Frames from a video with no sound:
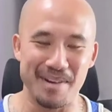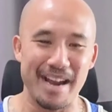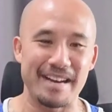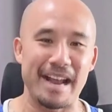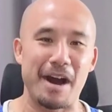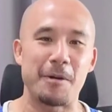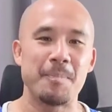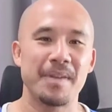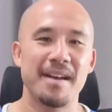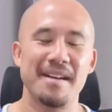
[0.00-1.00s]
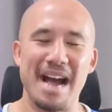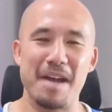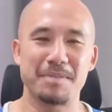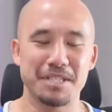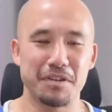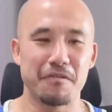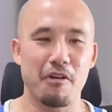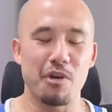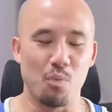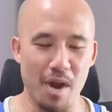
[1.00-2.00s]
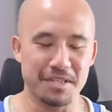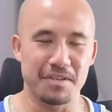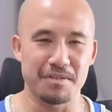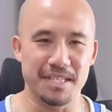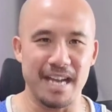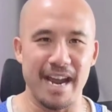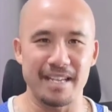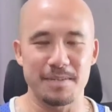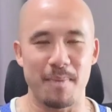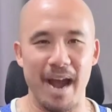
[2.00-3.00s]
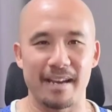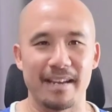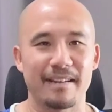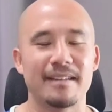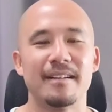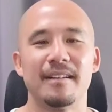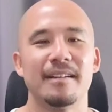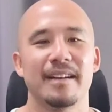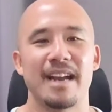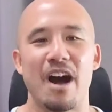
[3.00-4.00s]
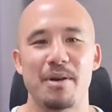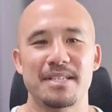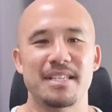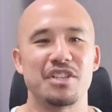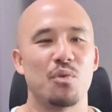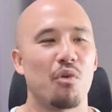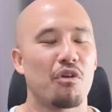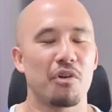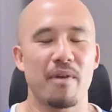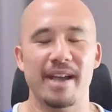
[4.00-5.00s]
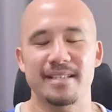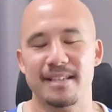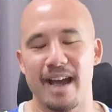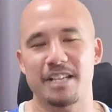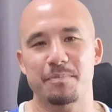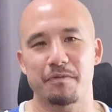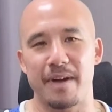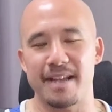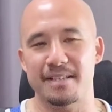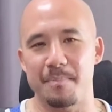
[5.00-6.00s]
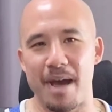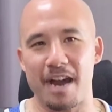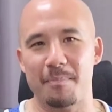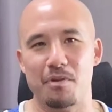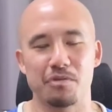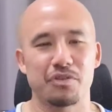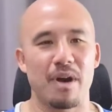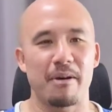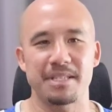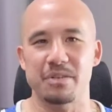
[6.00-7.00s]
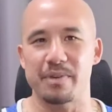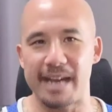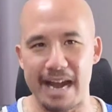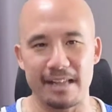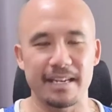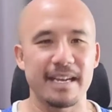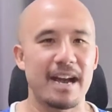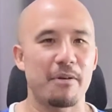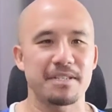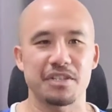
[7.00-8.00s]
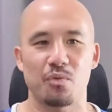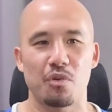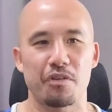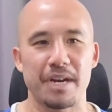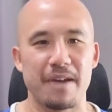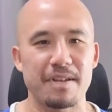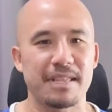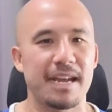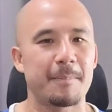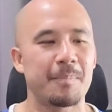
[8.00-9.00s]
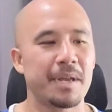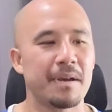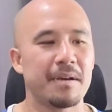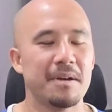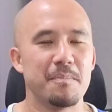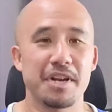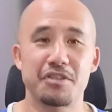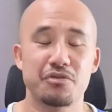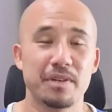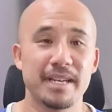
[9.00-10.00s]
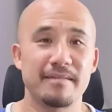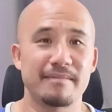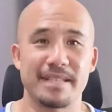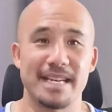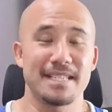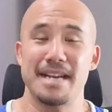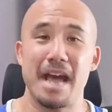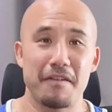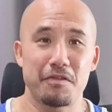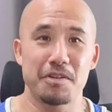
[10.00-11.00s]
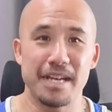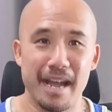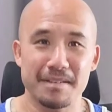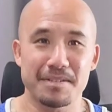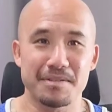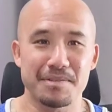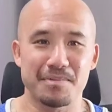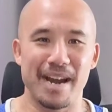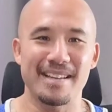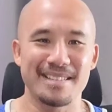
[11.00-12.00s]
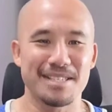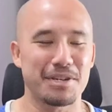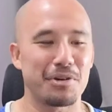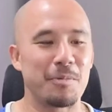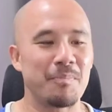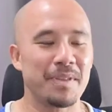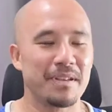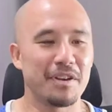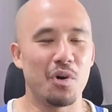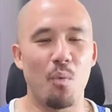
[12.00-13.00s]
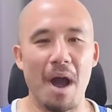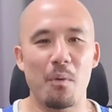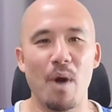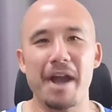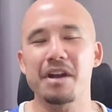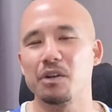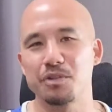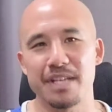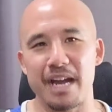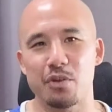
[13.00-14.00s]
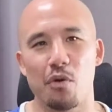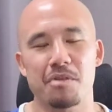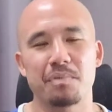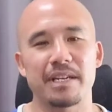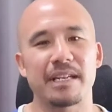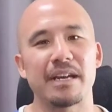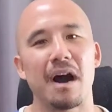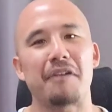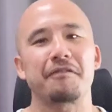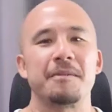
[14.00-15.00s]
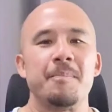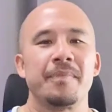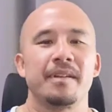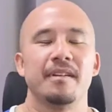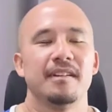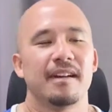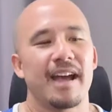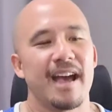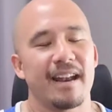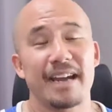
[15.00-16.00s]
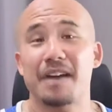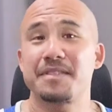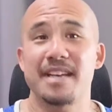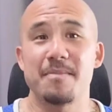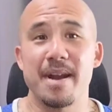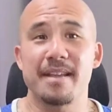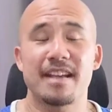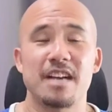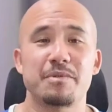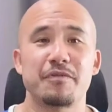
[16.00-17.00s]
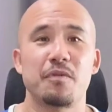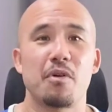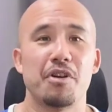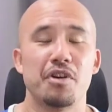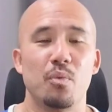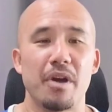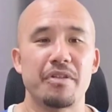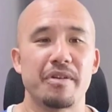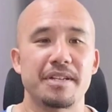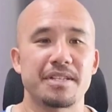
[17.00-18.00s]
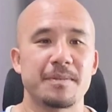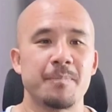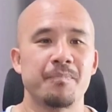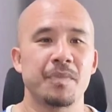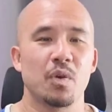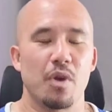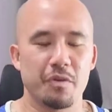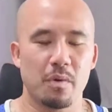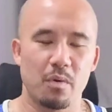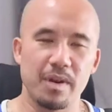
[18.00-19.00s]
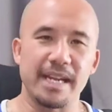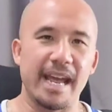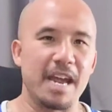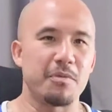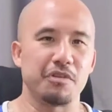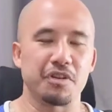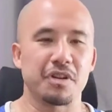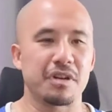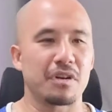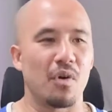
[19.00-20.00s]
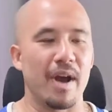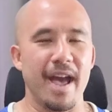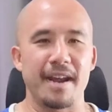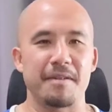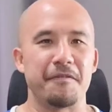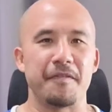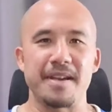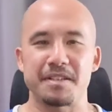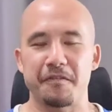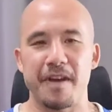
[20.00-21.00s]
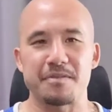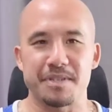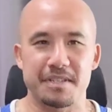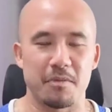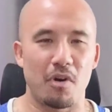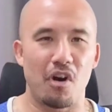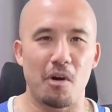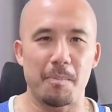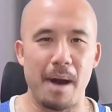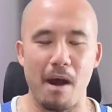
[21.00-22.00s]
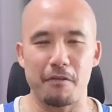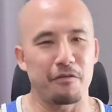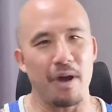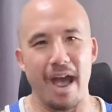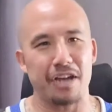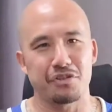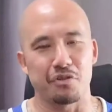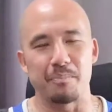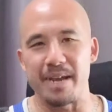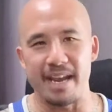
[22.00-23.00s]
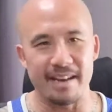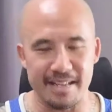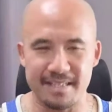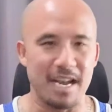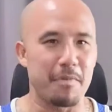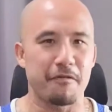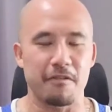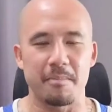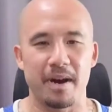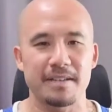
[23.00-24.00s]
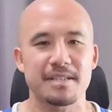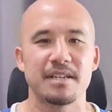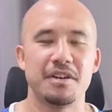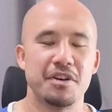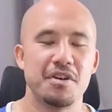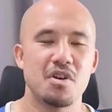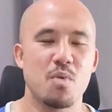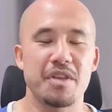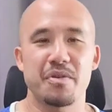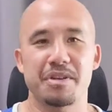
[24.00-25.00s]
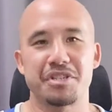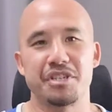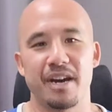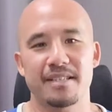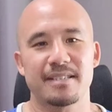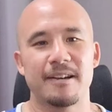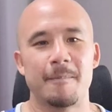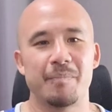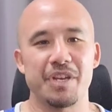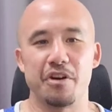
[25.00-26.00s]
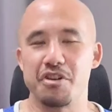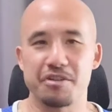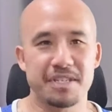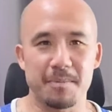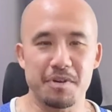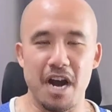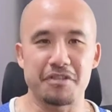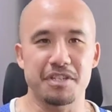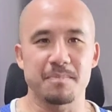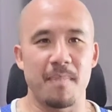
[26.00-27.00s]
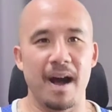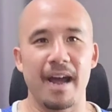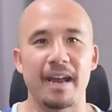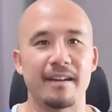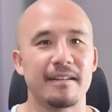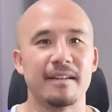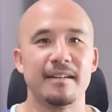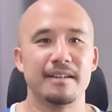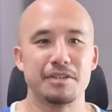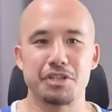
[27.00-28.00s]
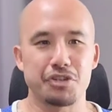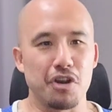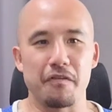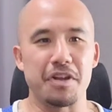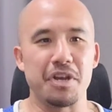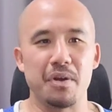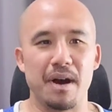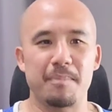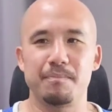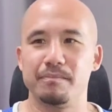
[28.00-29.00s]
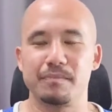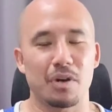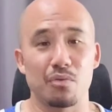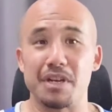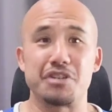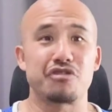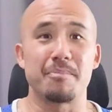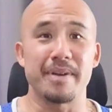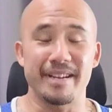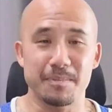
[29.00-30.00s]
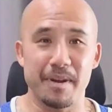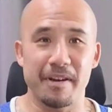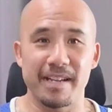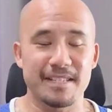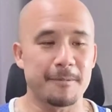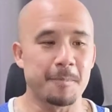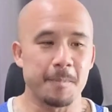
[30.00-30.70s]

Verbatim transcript: Right now, I am still very Western science minded and how I see the world, right? Science provides the backbone to how I see reality, how I see the world, and everything. But it truly doesn't have all the answers, right? And so, you know, why why close that door completely off? And like I've said many times before, you know, whether it's whether we're really able to go ahead and come face to face with some all powerful astral being that's separate from us, or whether it's just, you know, your subconscious mind serving you up a really trippy experience.